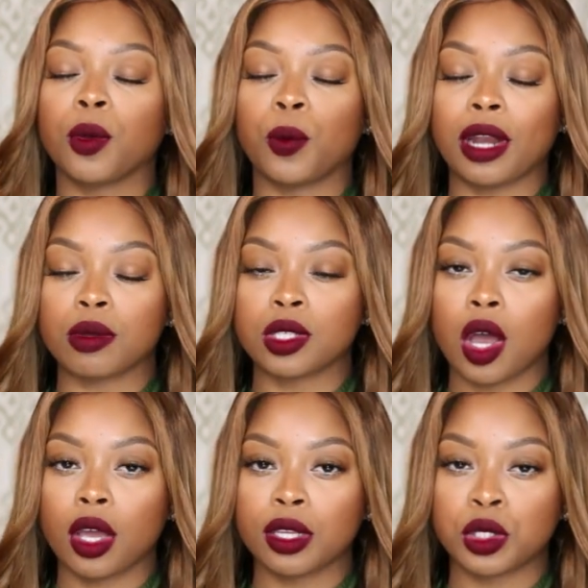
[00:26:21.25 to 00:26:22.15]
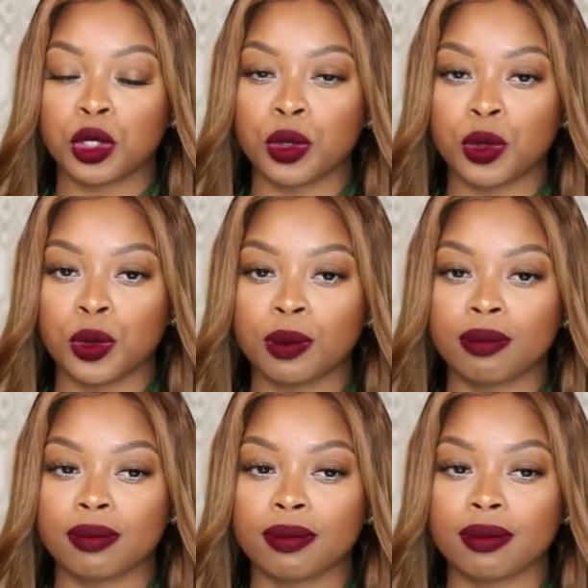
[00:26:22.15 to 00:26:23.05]
when I was talking to
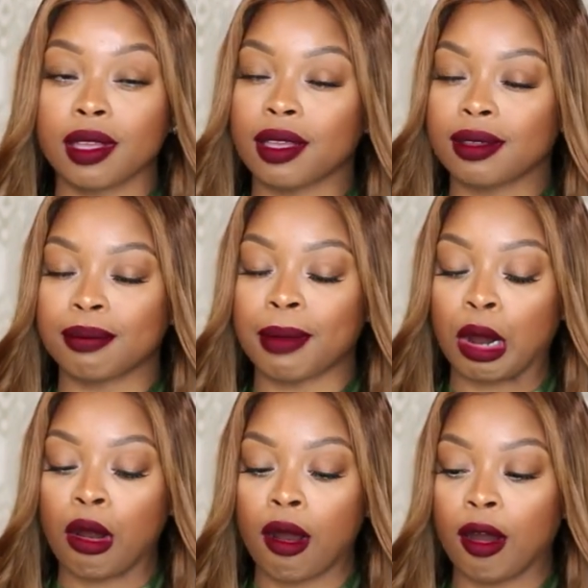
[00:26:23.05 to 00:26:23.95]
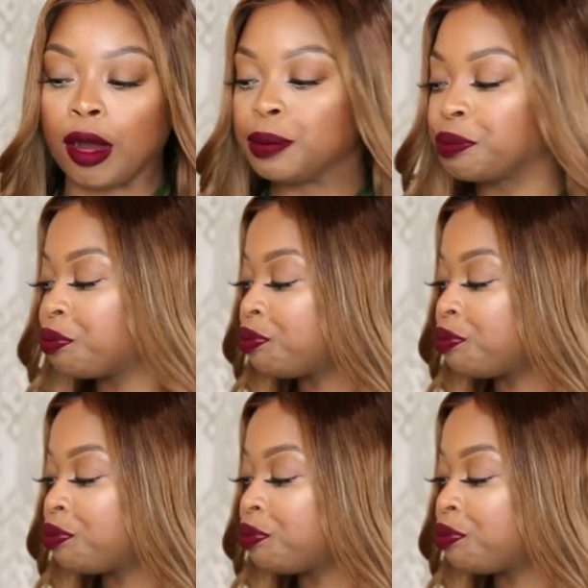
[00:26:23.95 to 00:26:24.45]
my girl,